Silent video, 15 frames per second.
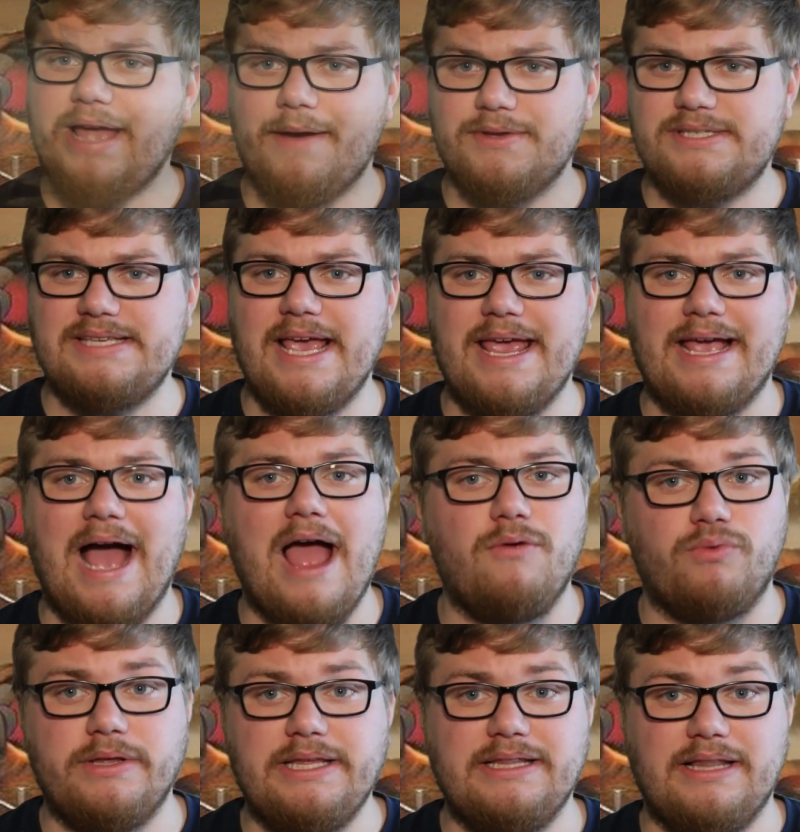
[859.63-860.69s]
I was saying, I
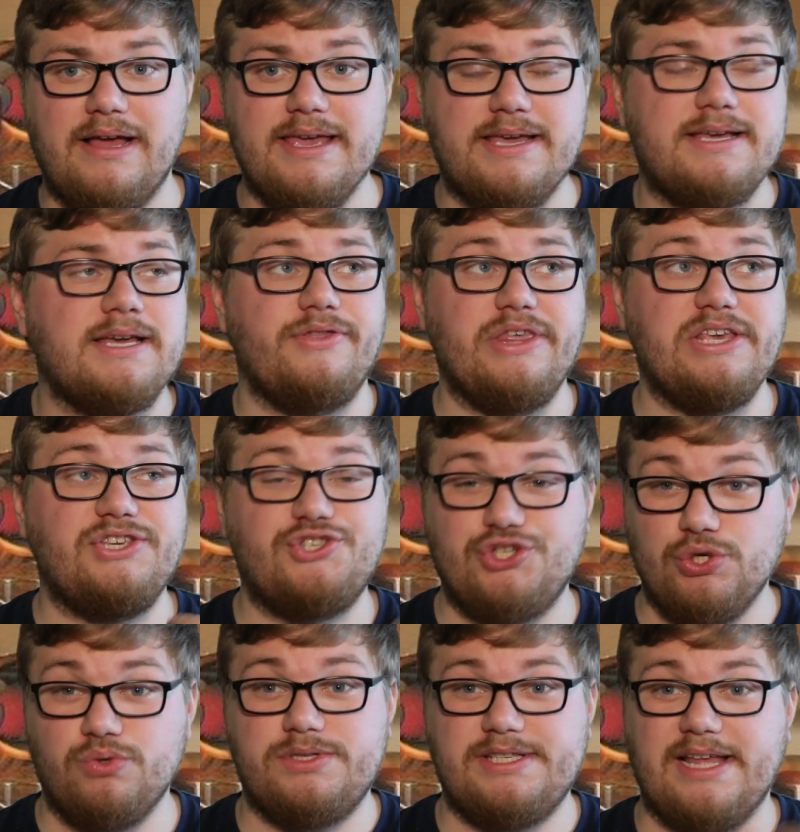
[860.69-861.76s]
really like these
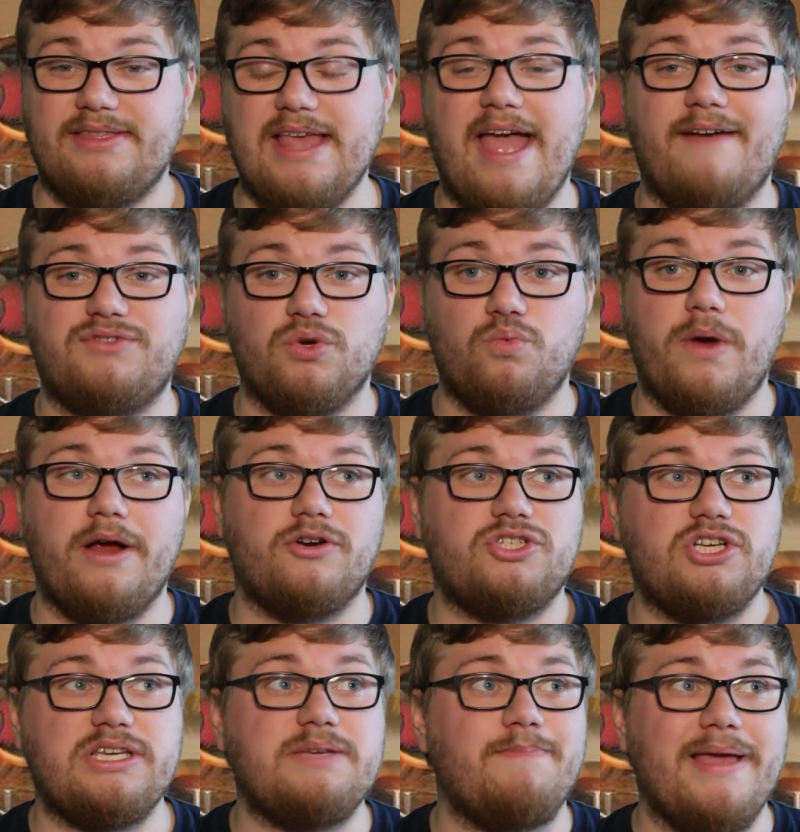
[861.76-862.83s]
suits that they have to wear
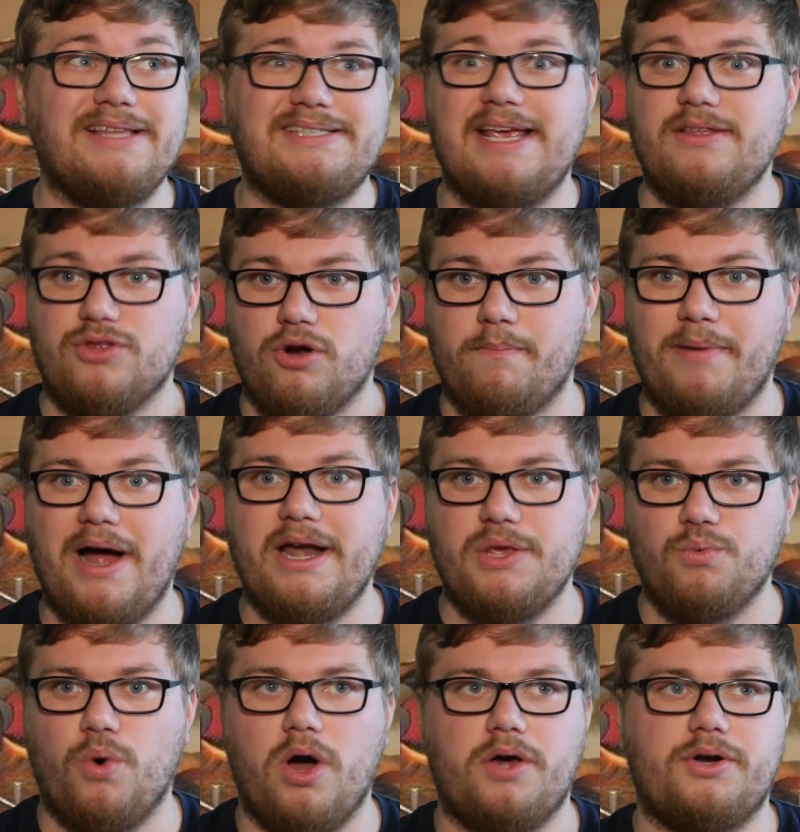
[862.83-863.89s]
to maintain their body
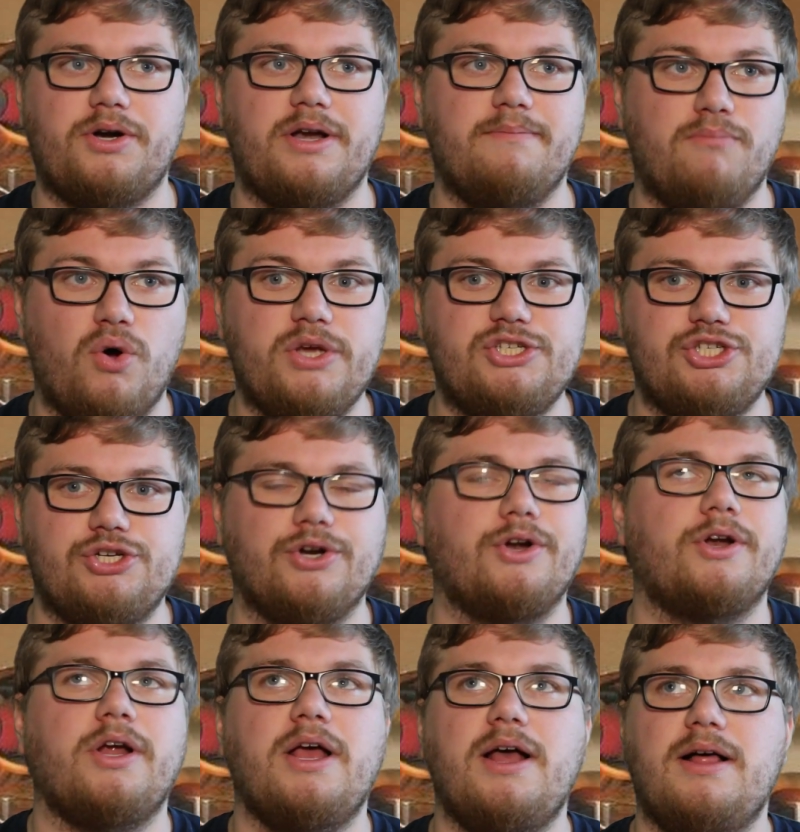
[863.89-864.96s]
water and moisture.